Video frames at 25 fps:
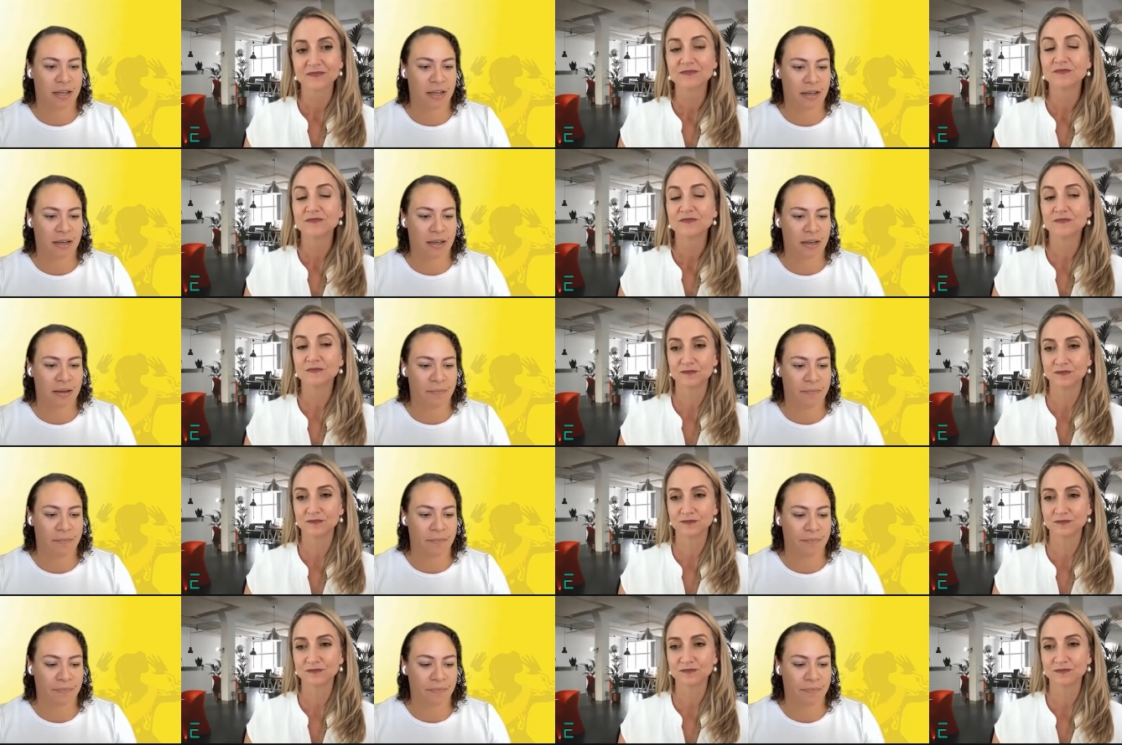
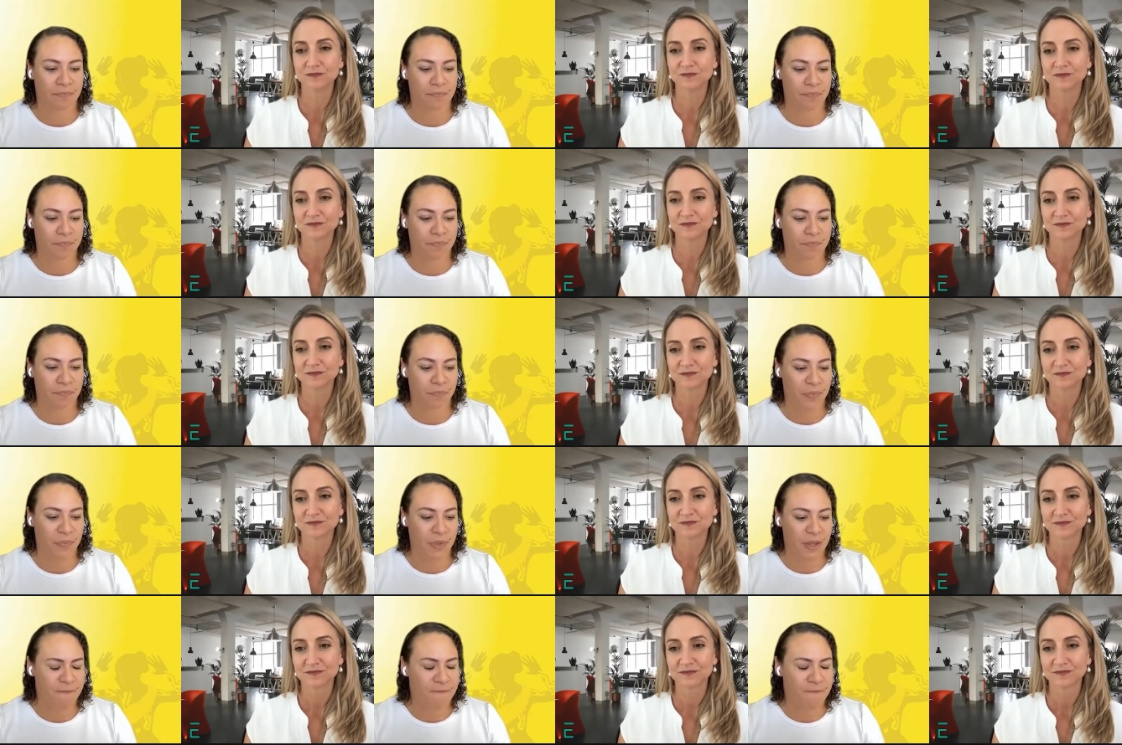Speaker 1: Um,
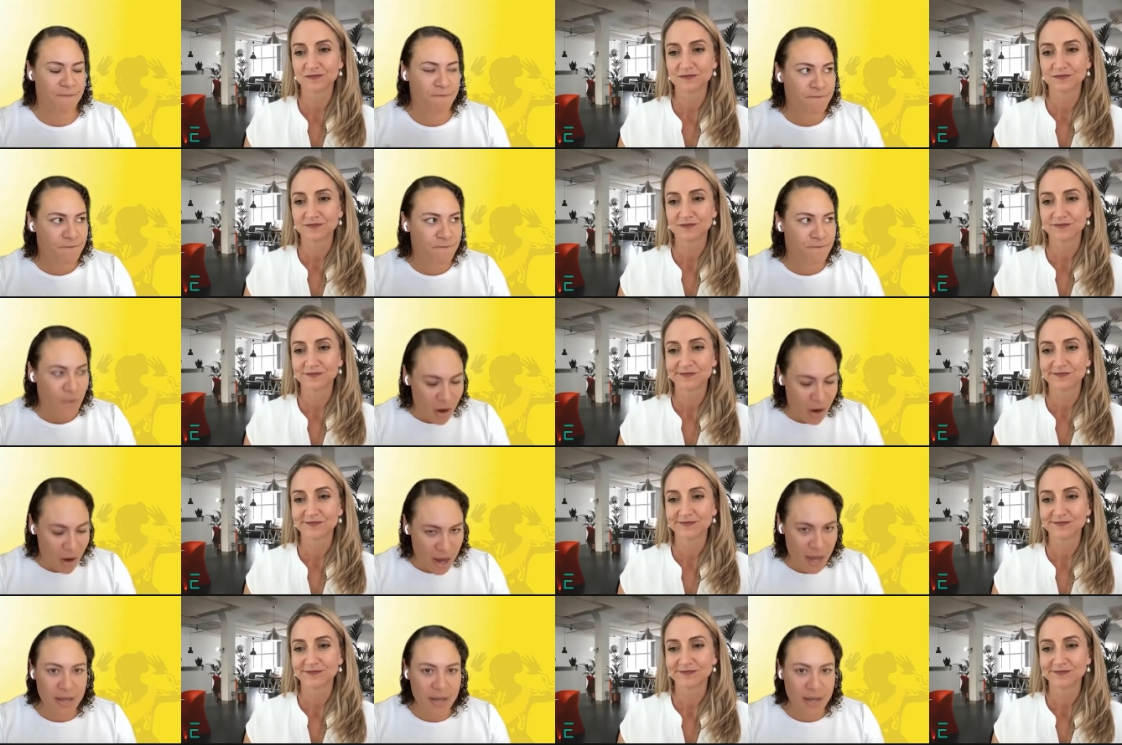
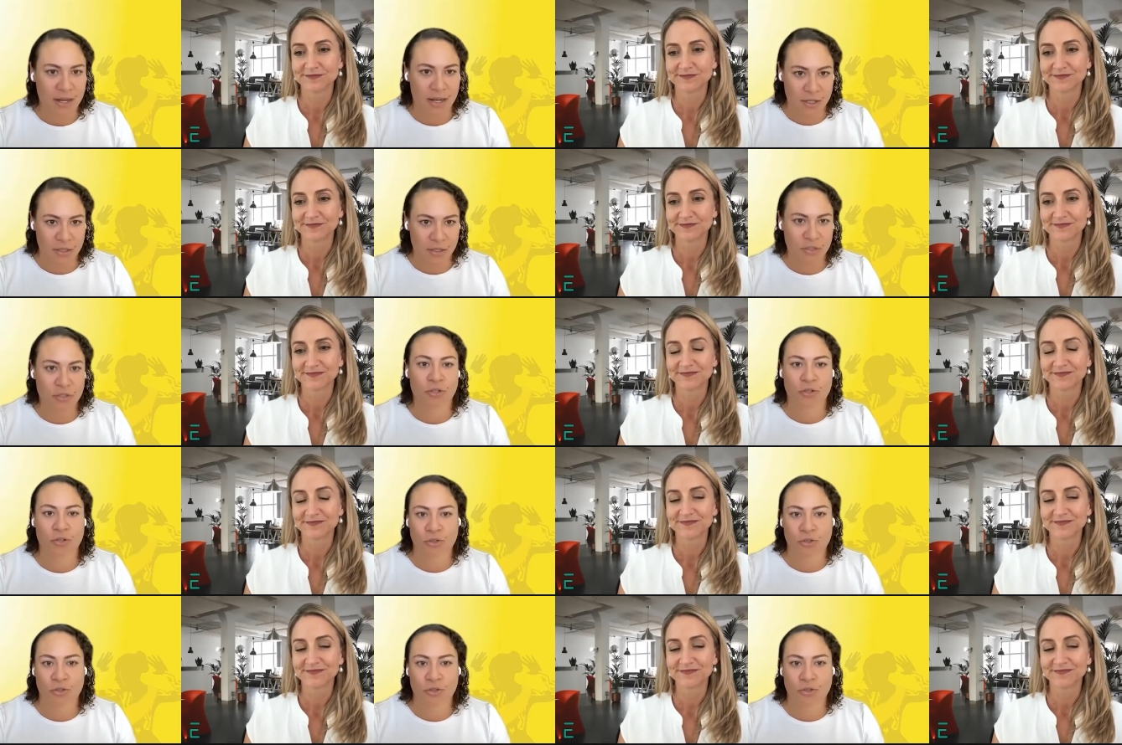fire